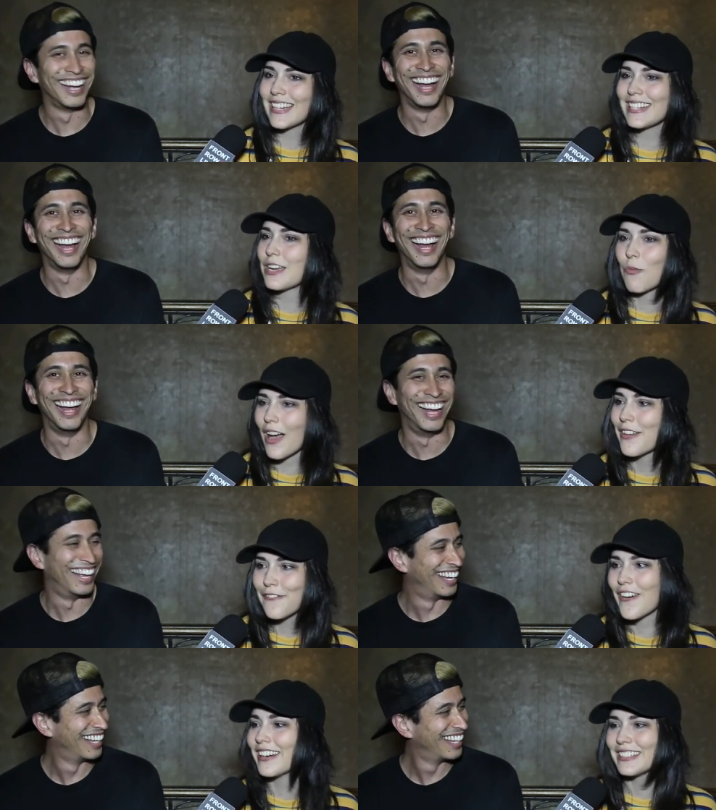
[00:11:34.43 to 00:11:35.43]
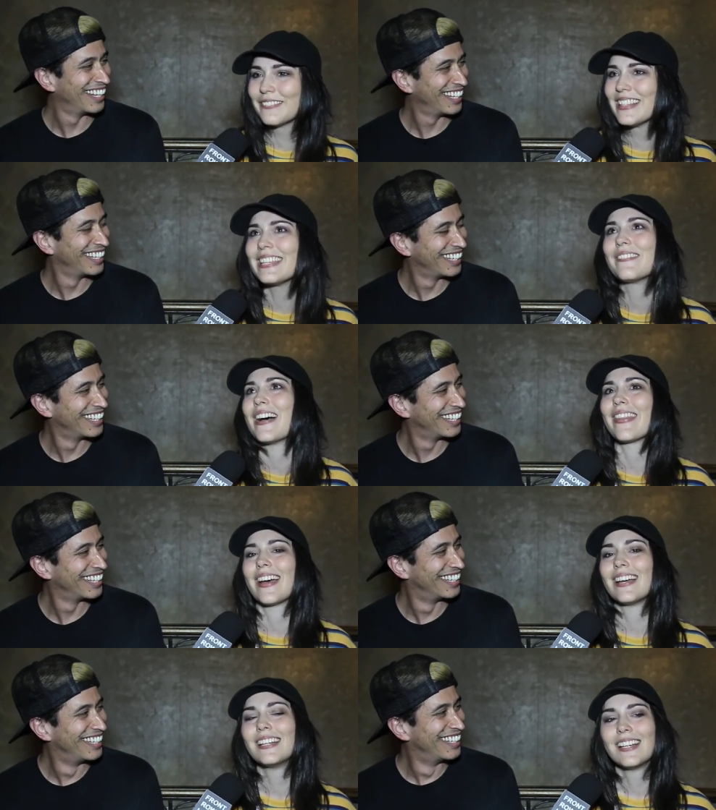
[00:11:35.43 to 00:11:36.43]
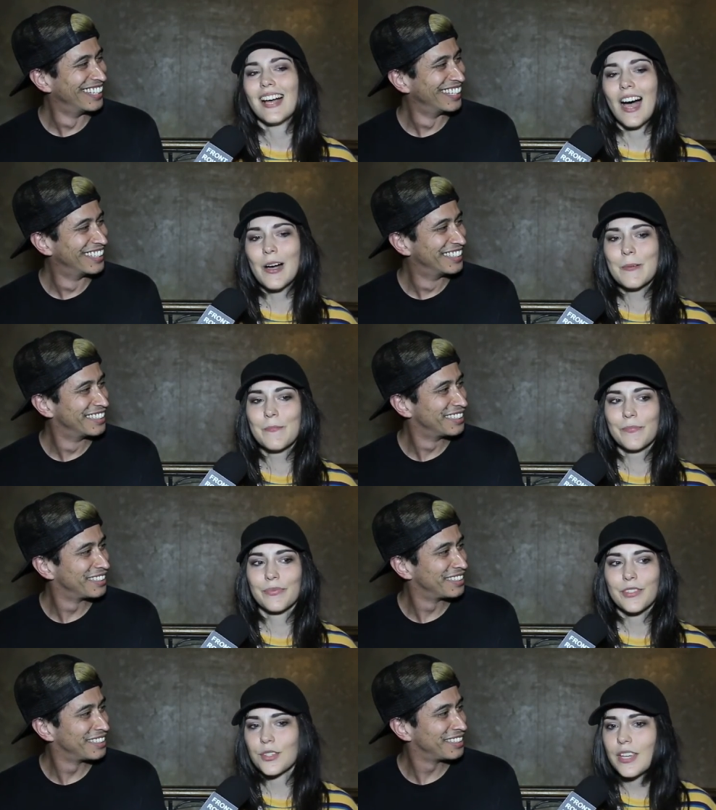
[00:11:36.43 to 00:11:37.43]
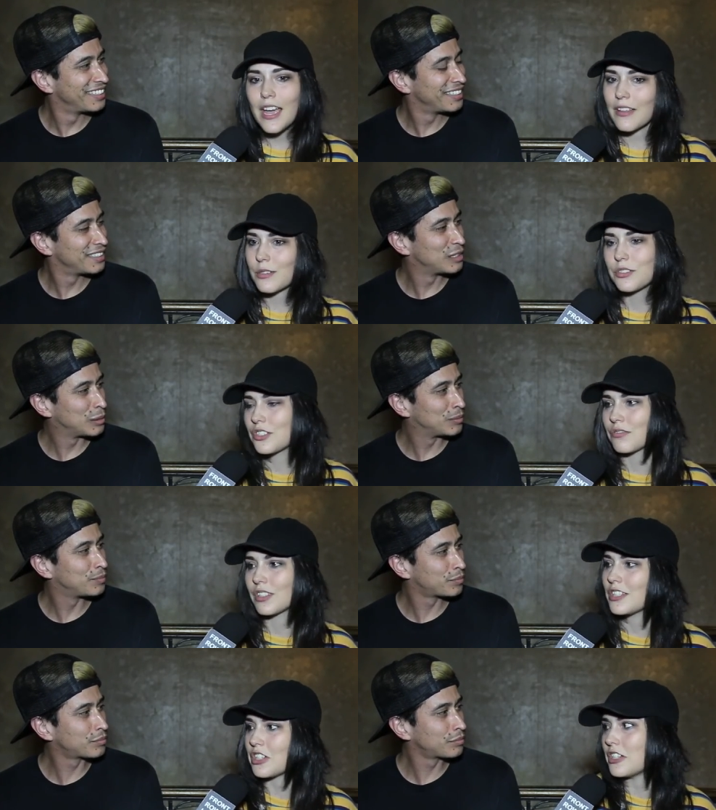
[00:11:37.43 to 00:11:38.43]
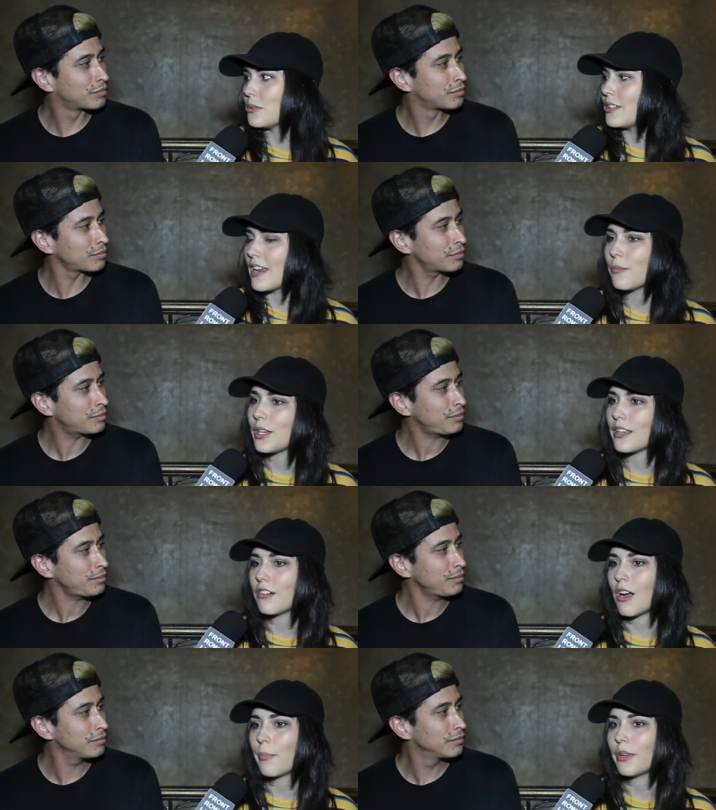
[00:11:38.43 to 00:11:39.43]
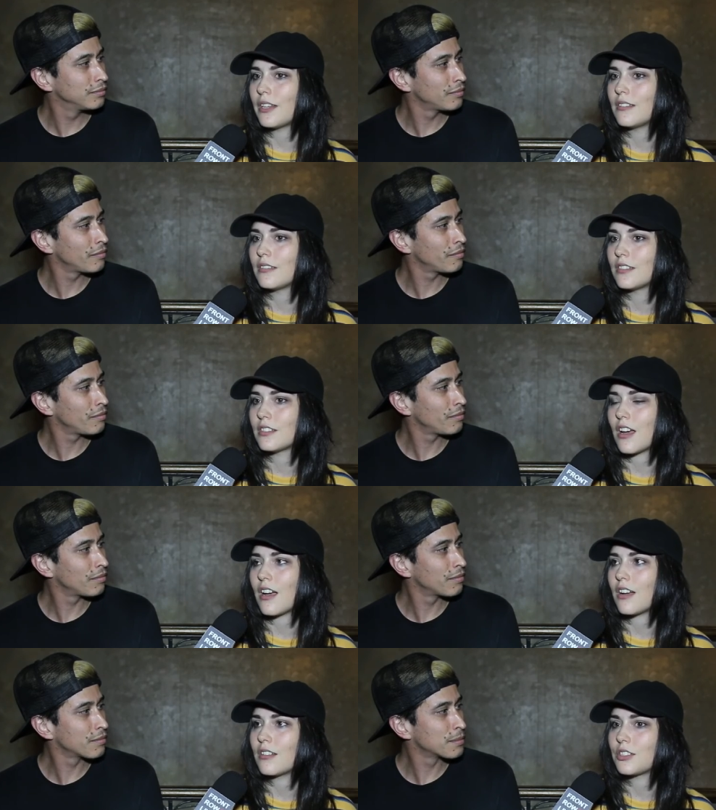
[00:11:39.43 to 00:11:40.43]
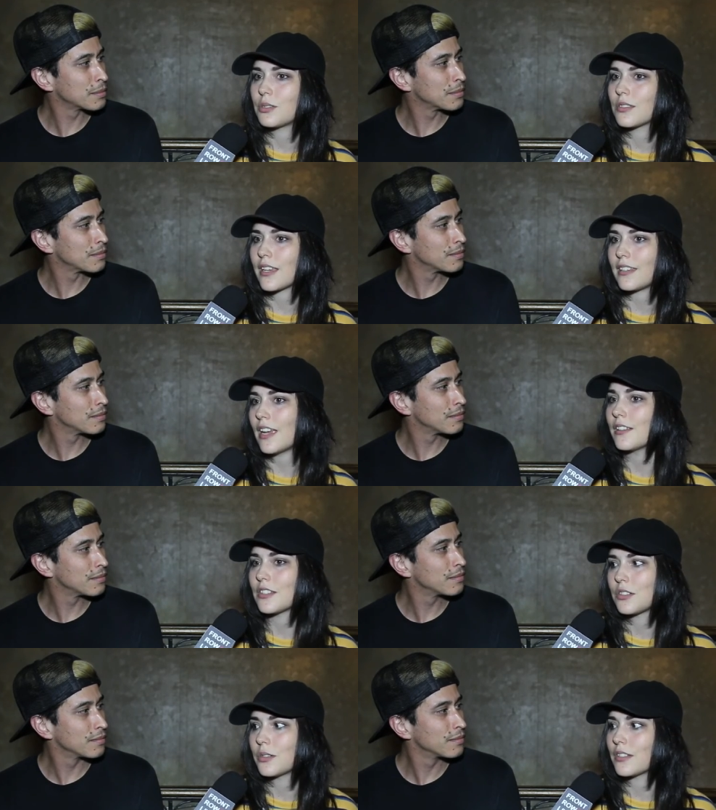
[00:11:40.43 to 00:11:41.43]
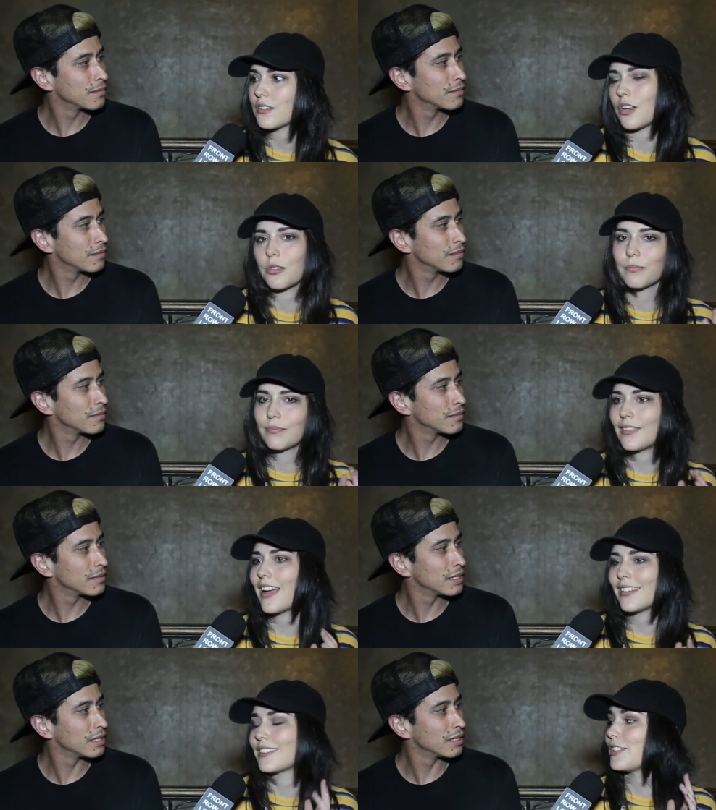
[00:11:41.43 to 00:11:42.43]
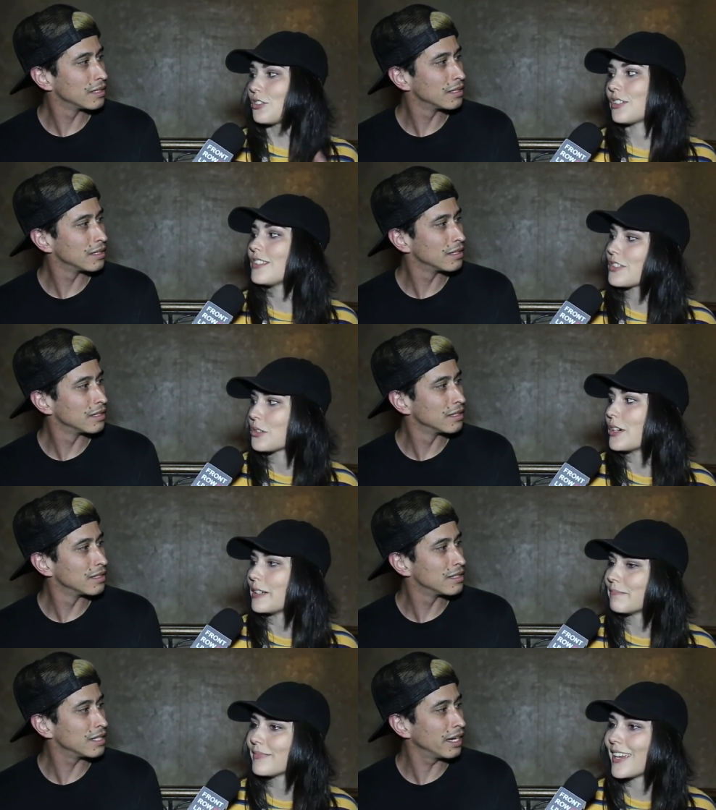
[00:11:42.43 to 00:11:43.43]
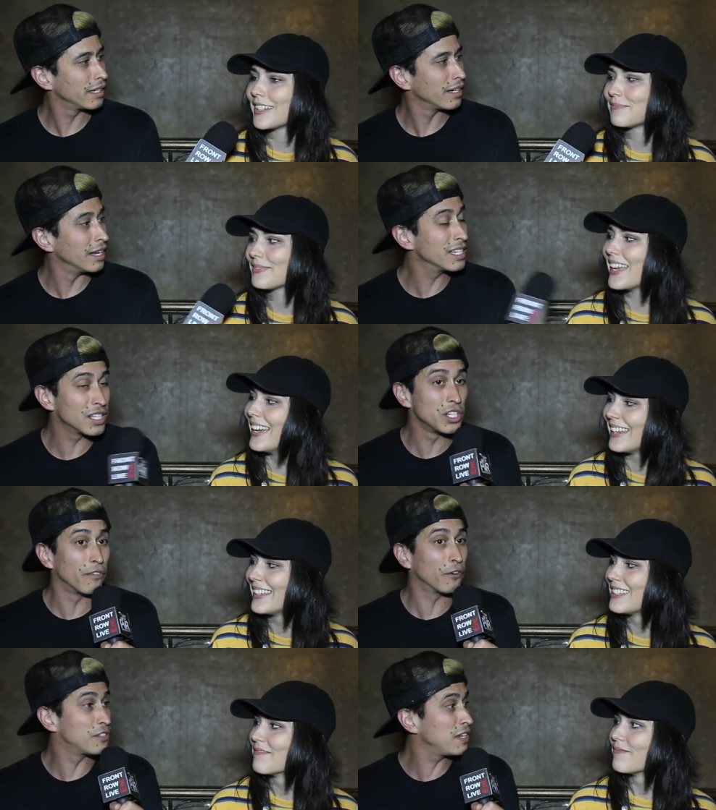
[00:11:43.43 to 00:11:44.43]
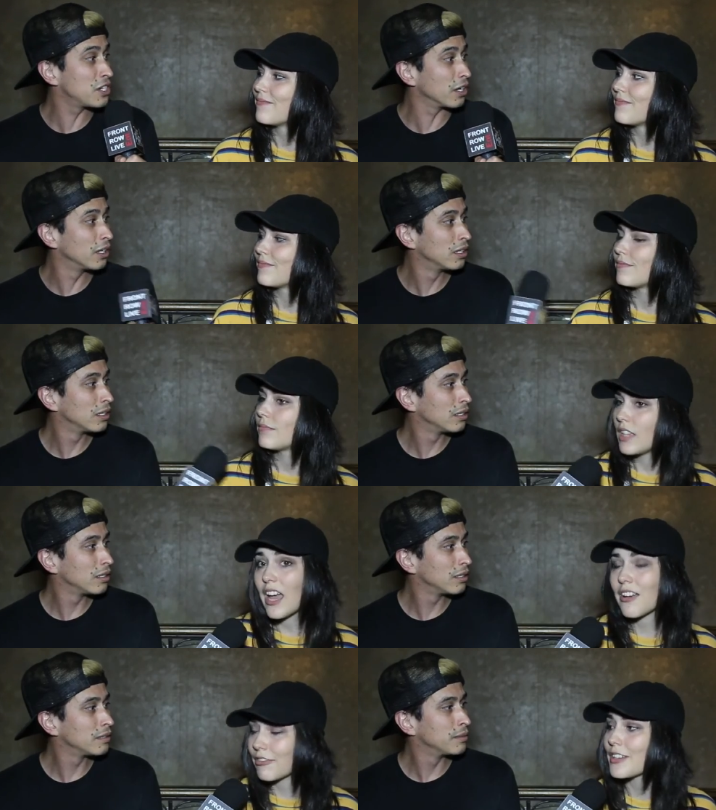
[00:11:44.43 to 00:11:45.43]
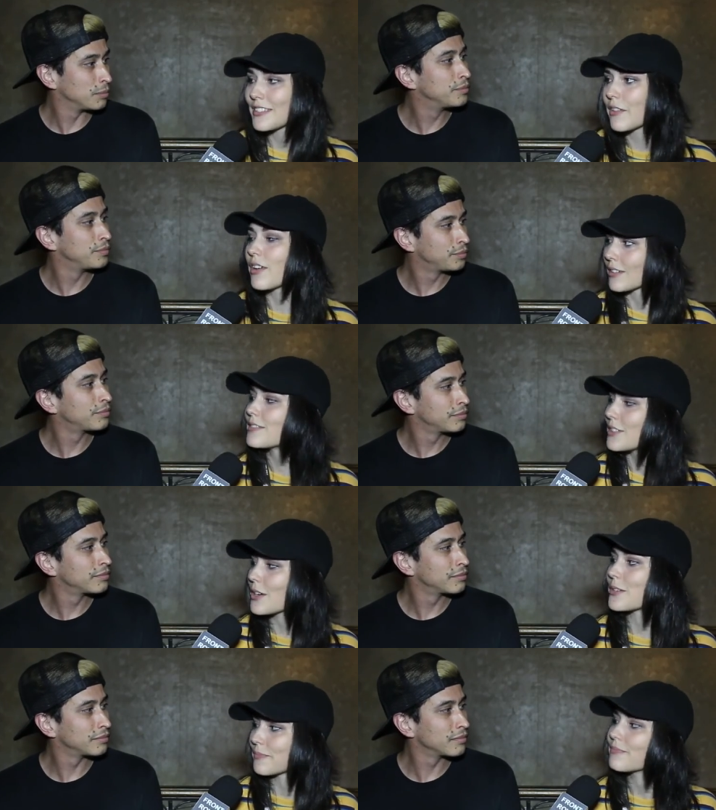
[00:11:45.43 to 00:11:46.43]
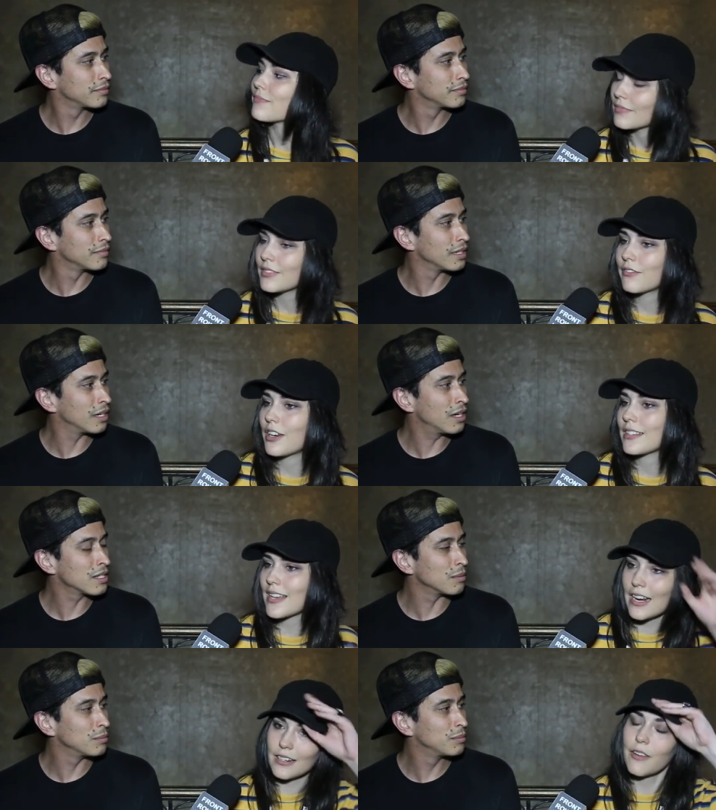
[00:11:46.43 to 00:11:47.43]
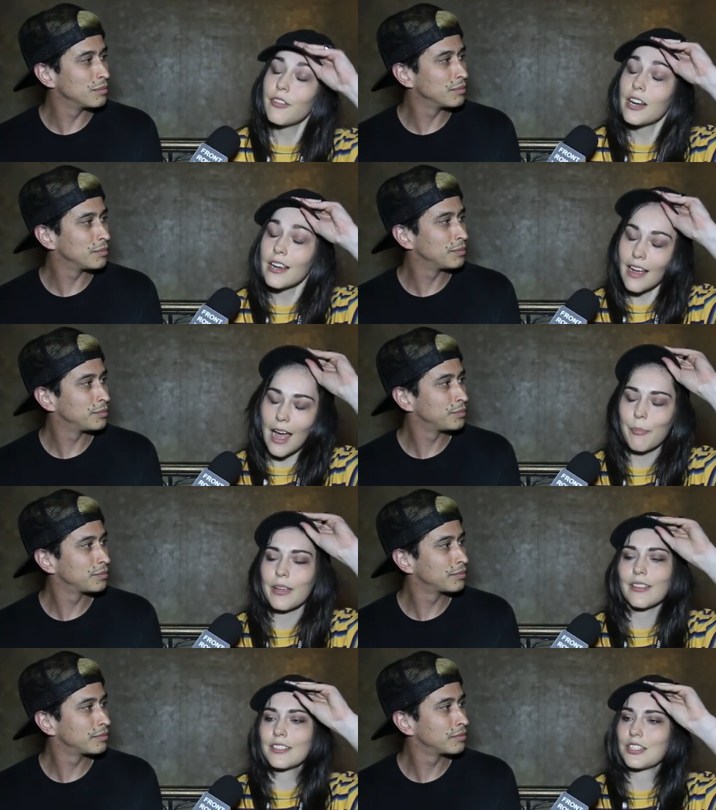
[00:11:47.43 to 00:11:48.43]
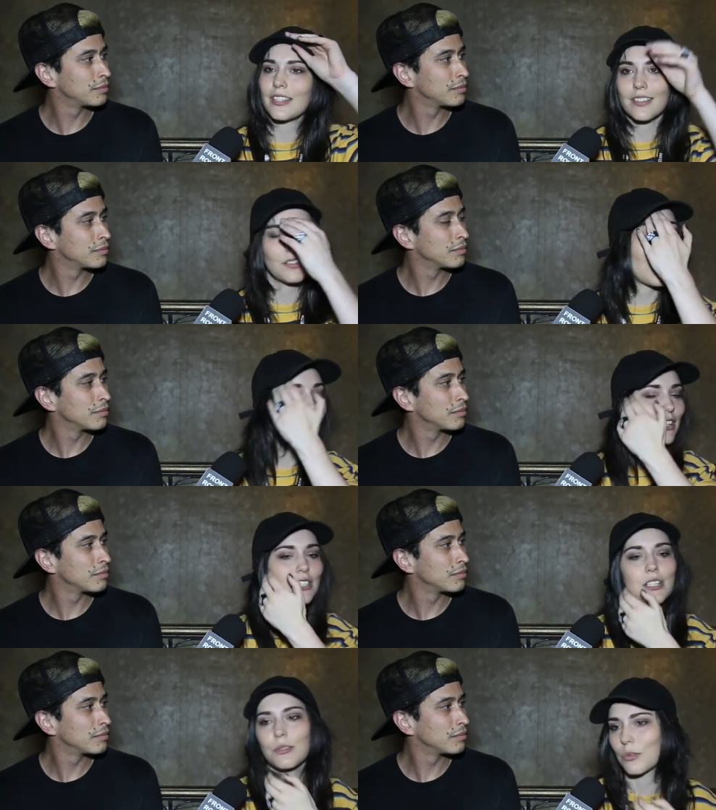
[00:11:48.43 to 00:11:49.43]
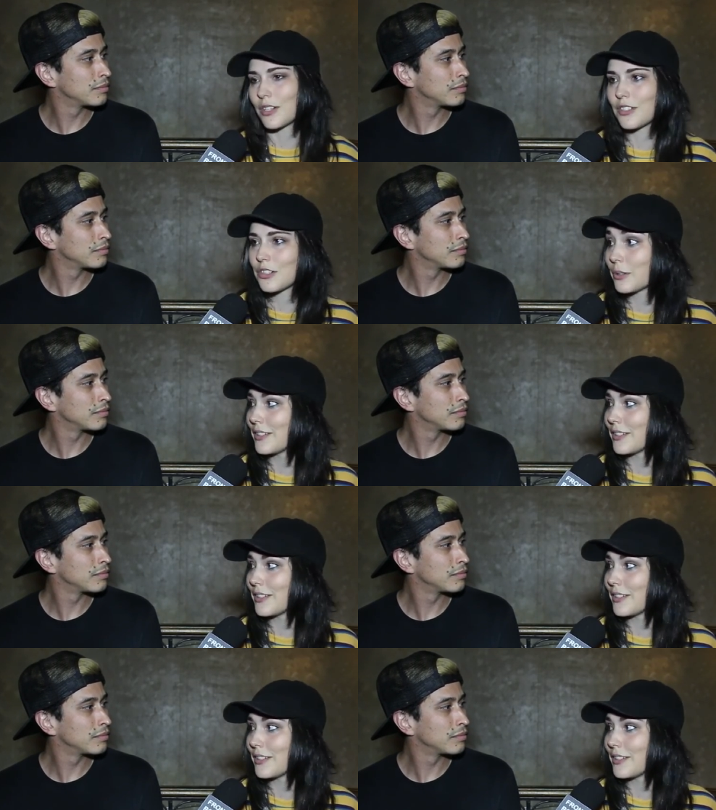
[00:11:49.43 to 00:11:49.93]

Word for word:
Speaker 1: idea. Why the fuck didn't we think about that?" Um, so yeah, it was just really genuine, and we hit her up, and uh, she was like, "Yeah, let's do it." So that is literally the story. Yeah. This is your first feature yeah, first ever. So very excited. I'm very happy that she actually wanted to do